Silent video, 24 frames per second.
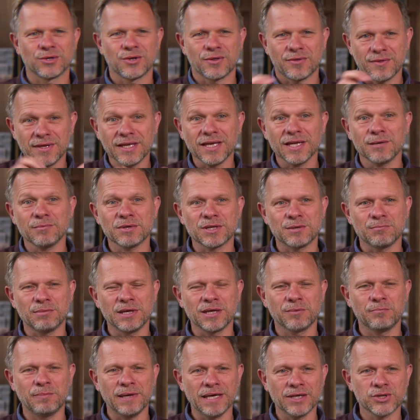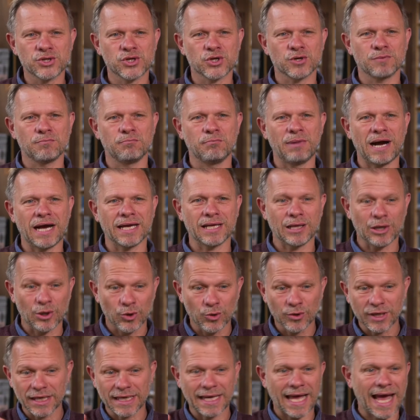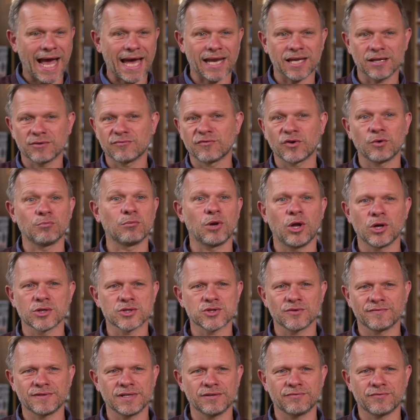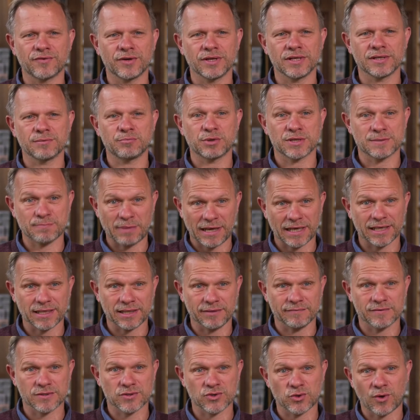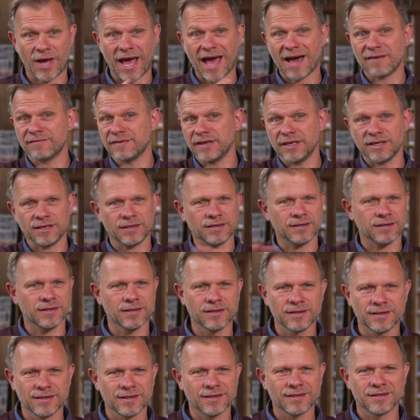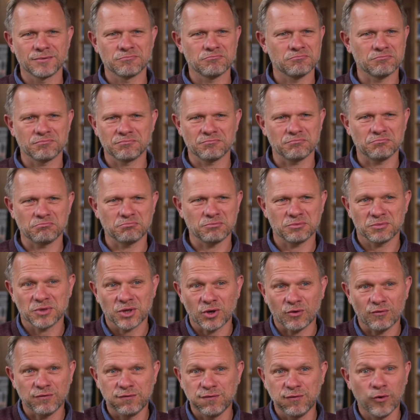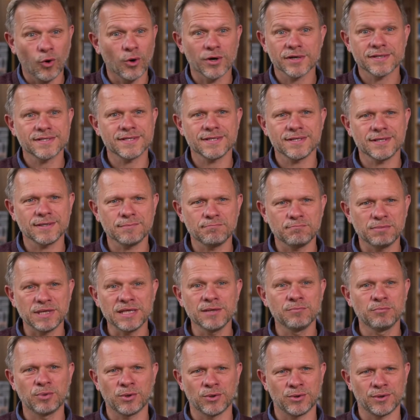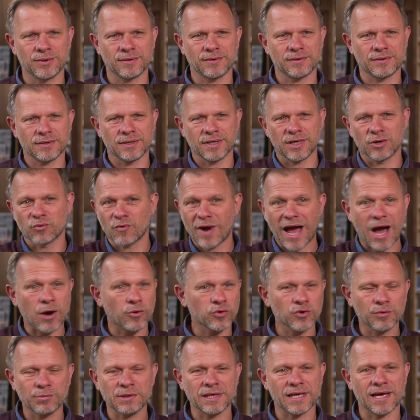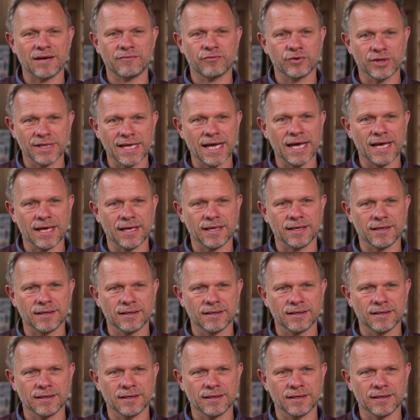thinking about the big picture by looking at it from lots of different perspectives. So having you know 40 people around me every day,